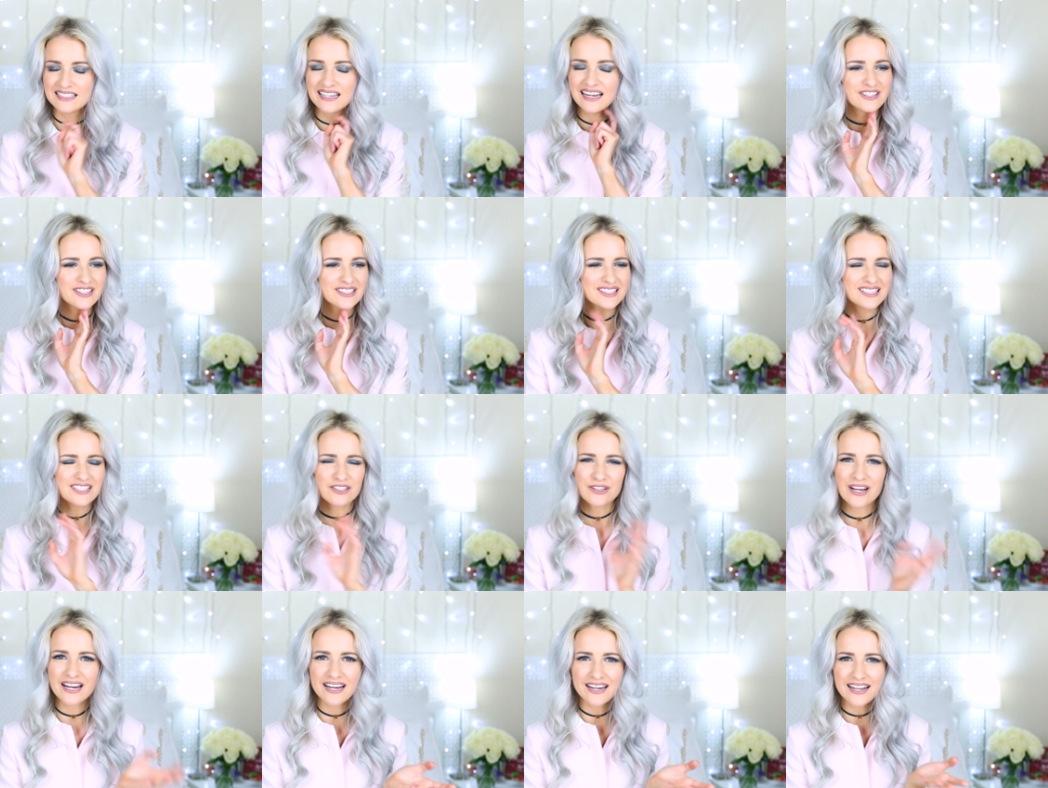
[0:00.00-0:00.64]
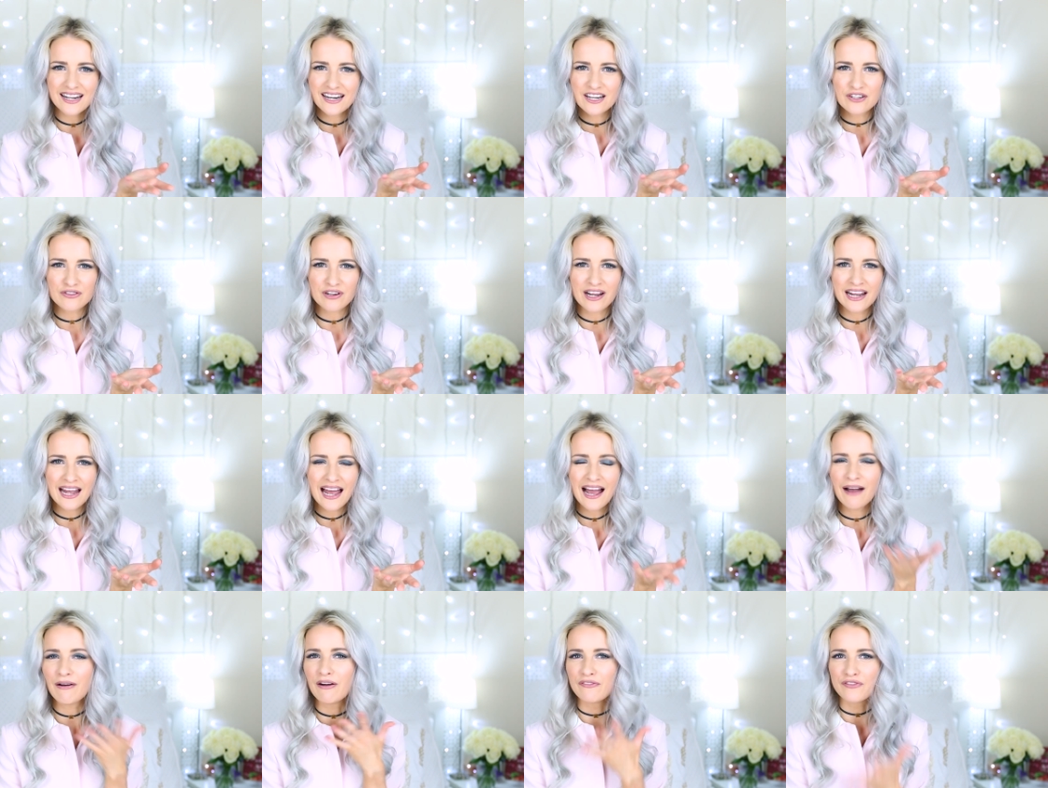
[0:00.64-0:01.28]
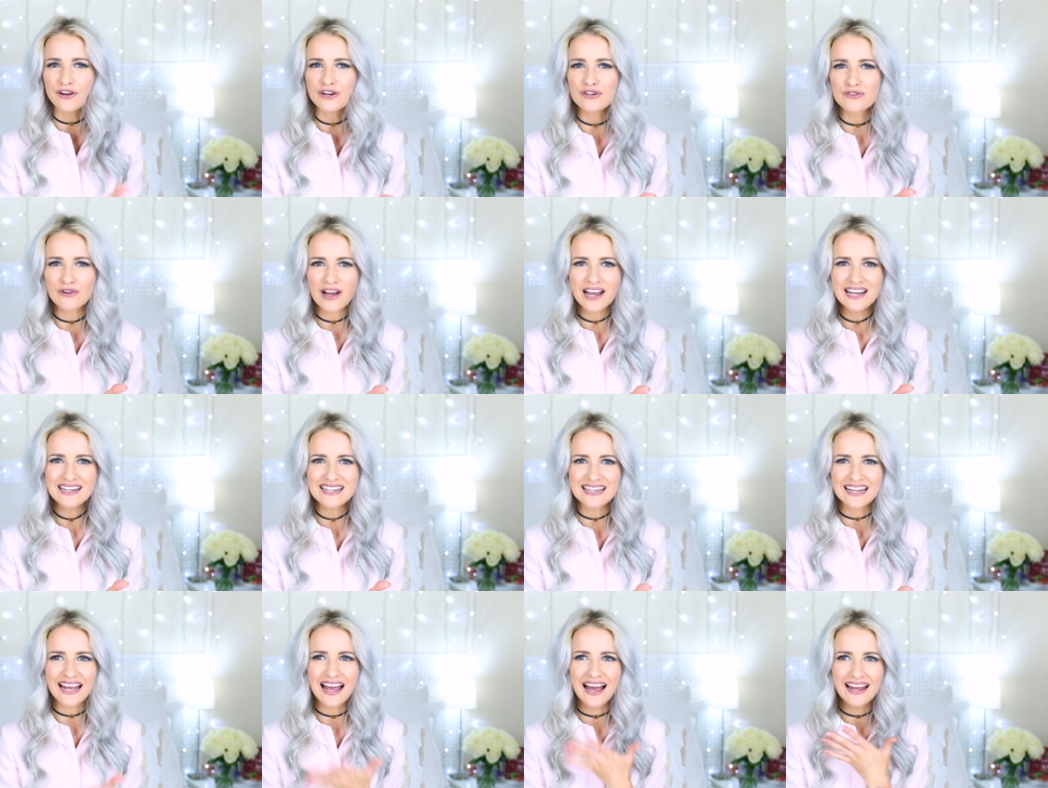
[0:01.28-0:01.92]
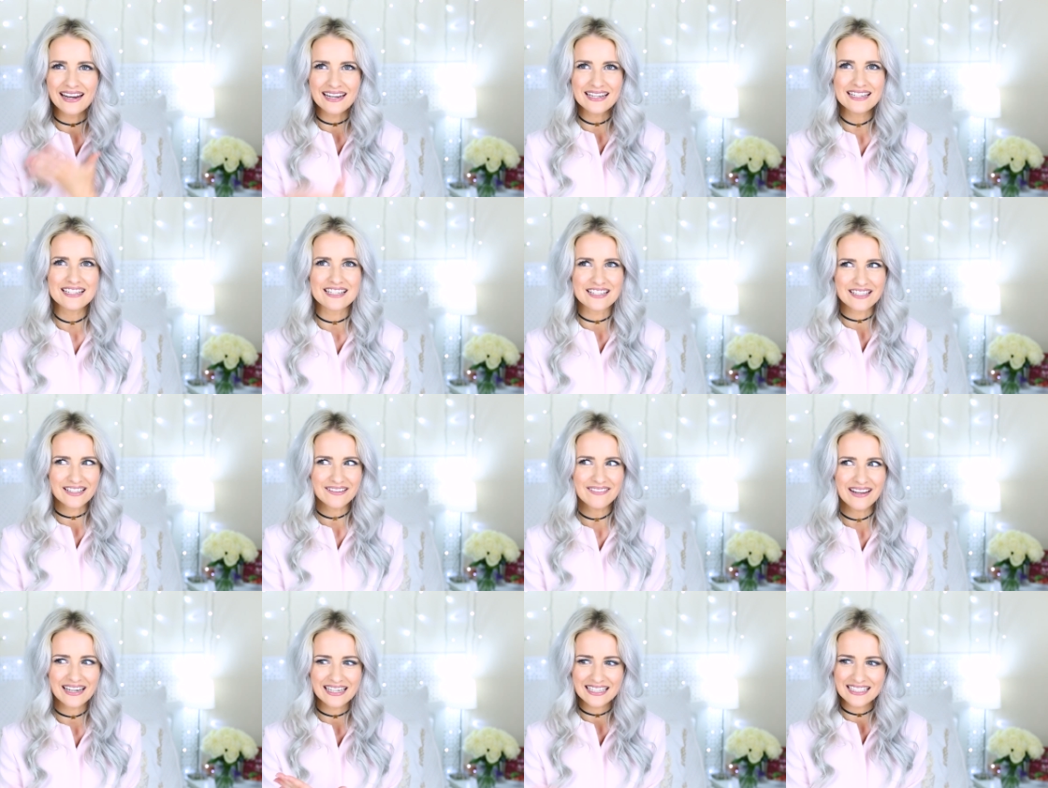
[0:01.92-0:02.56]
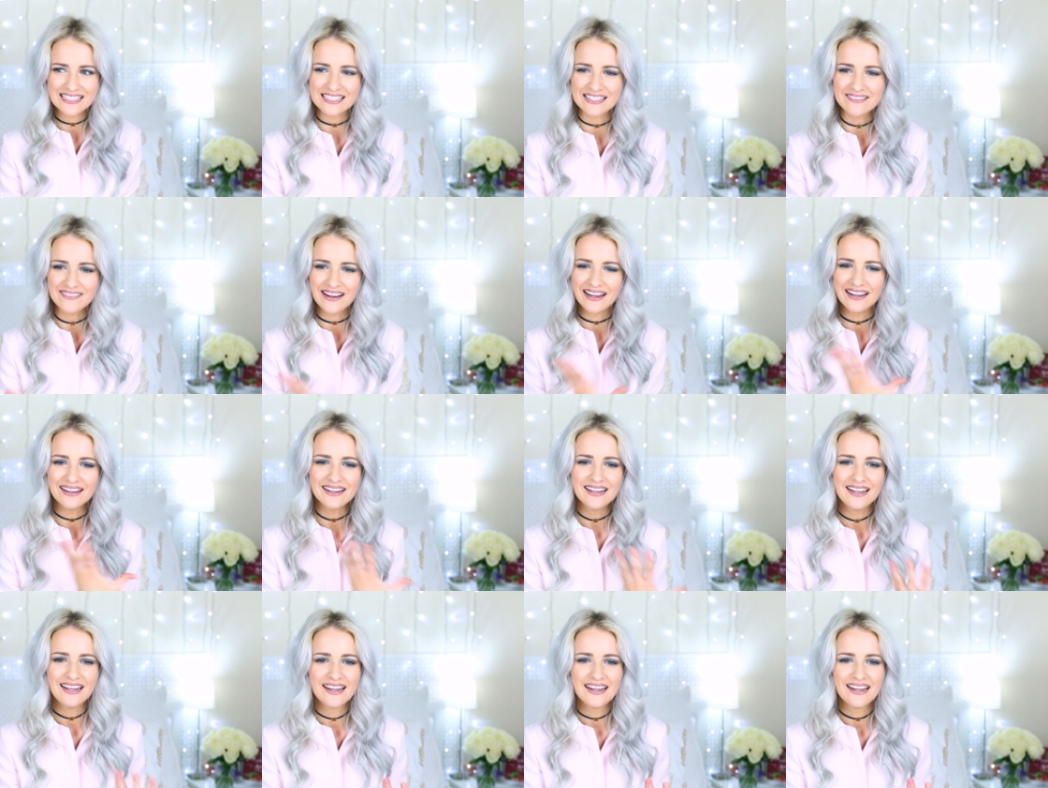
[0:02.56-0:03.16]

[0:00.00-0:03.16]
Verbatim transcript: Just to try, kind of try it out. I've not tried it yet. I need to do it, I need to do it.